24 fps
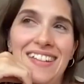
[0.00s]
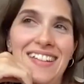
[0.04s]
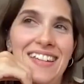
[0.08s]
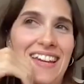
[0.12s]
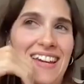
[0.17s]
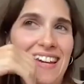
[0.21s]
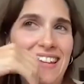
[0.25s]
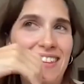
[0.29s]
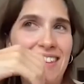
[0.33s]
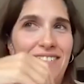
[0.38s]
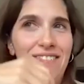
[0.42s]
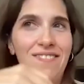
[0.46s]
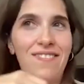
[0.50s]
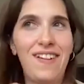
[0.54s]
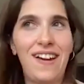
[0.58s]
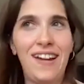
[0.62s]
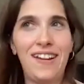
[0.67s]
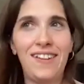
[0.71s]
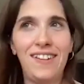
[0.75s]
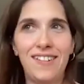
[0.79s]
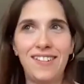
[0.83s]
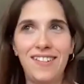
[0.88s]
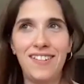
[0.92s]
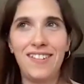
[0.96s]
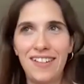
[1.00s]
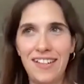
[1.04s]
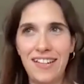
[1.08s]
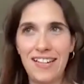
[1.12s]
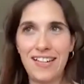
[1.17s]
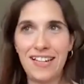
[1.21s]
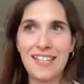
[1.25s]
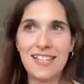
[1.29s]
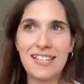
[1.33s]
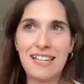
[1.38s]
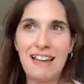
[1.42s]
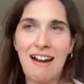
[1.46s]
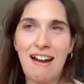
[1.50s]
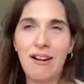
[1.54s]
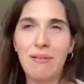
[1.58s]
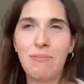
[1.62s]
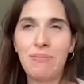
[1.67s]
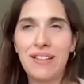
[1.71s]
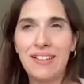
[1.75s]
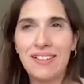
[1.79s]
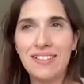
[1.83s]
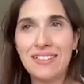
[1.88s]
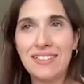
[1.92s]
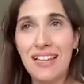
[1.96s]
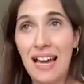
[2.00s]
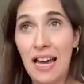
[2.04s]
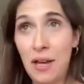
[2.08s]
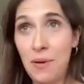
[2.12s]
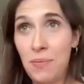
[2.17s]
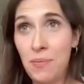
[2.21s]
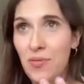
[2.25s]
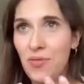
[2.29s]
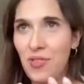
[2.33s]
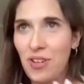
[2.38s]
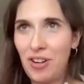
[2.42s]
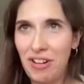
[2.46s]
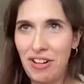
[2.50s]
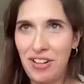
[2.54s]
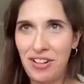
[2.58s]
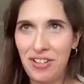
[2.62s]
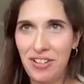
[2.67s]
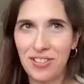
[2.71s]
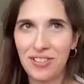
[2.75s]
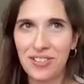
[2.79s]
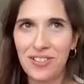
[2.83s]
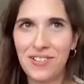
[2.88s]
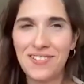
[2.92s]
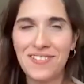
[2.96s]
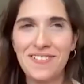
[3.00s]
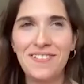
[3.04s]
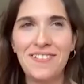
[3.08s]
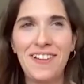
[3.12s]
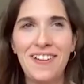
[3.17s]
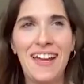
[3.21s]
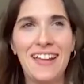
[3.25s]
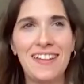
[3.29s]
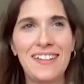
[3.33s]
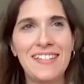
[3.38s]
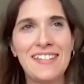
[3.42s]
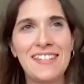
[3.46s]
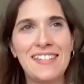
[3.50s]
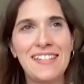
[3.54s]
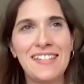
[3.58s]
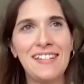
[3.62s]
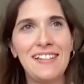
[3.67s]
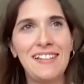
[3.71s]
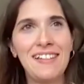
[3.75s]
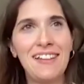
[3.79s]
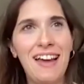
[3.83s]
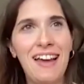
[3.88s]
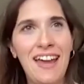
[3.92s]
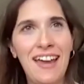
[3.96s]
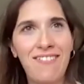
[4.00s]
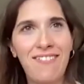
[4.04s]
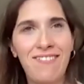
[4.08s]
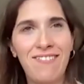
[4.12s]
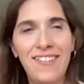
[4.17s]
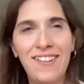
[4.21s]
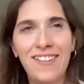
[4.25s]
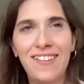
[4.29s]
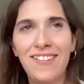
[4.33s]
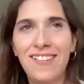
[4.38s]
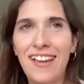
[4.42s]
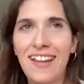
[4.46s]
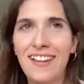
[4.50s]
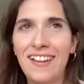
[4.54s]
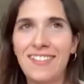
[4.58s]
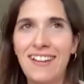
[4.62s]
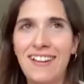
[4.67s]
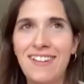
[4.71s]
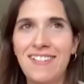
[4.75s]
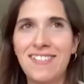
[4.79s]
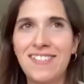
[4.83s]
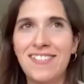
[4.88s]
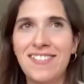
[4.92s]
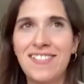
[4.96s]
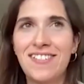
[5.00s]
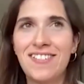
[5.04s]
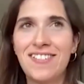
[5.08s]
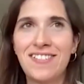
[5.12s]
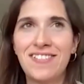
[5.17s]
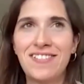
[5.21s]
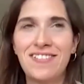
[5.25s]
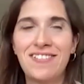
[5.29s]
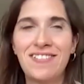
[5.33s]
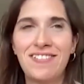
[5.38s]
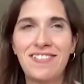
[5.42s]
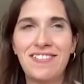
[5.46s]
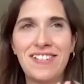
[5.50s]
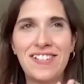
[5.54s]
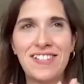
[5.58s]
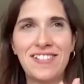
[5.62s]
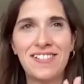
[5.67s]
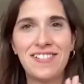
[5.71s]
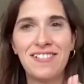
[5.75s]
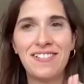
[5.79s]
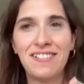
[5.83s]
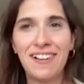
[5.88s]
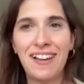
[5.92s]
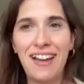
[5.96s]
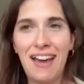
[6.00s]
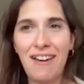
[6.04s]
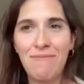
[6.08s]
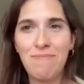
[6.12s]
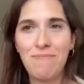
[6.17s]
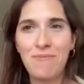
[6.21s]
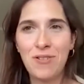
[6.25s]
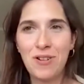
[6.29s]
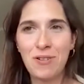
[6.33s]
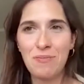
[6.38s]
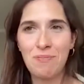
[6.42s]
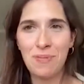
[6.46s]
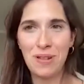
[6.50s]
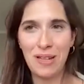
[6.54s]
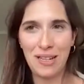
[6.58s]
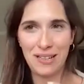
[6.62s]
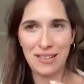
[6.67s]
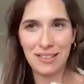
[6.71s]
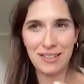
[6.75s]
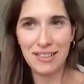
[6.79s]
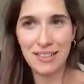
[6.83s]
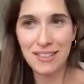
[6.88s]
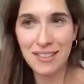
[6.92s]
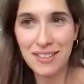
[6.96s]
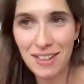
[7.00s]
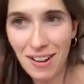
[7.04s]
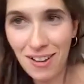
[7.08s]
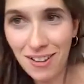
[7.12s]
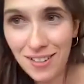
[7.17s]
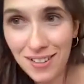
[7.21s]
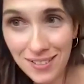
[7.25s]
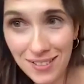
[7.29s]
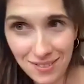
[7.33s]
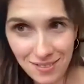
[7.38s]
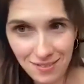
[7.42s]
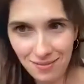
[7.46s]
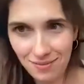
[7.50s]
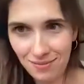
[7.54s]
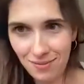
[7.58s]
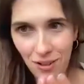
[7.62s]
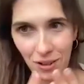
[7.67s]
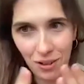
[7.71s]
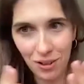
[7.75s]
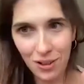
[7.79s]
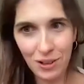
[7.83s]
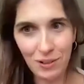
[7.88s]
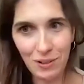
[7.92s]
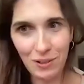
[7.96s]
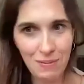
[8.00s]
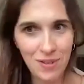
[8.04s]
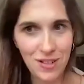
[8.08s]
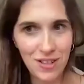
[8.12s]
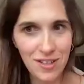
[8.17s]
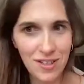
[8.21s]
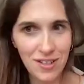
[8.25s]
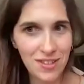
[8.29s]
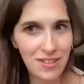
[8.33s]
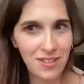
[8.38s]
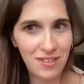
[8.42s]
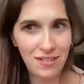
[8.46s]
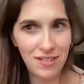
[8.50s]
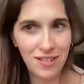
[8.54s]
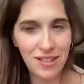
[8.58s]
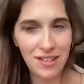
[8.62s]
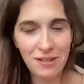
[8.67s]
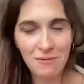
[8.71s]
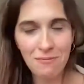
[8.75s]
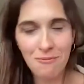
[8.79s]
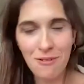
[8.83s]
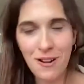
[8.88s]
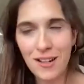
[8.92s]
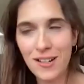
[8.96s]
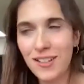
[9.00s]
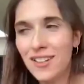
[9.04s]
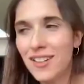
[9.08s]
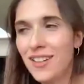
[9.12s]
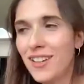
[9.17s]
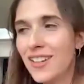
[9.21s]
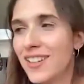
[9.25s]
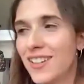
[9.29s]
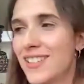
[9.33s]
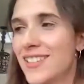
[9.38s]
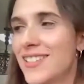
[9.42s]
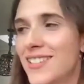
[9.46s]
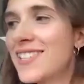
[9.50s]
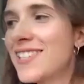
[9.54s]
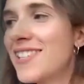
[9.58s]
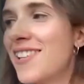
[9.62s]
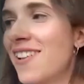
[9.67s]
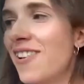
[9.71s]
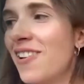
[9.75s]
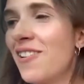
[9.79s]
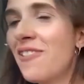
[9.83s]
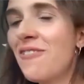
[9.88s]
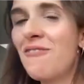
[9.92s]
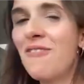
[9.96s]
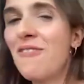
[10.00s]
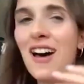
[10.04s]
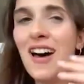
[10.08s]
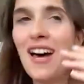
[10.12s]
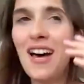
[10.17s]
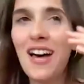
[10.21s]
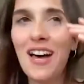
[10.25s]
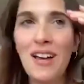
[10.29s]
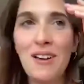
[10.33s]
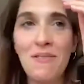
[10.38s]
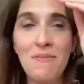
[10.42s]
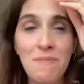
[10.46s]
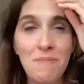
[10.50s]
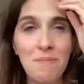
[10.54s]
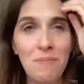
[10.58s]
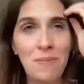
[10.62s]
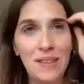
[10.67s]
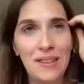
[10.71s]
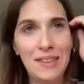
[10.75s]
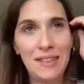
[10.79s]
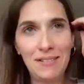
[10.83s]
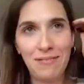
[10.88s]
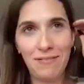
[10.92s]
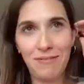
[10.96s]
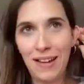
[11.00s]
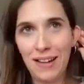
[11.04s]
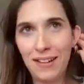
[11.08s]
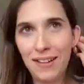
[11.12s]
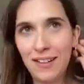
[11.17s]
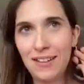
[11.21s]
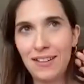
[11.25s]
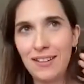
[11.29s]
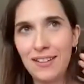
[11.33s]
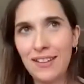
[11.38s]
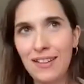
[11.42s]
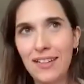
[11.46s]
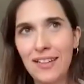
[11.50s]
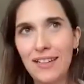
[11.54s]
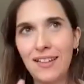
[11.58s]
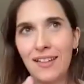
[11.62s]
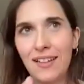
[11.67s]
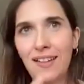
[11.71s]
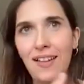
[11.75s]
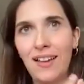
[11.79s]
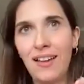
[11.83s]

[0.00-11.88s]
Yeah, definitely. It's hard because I'm very young too, and still I feel like there's a generational gap for me and TikTok, although I'm just 31. So, but definitely,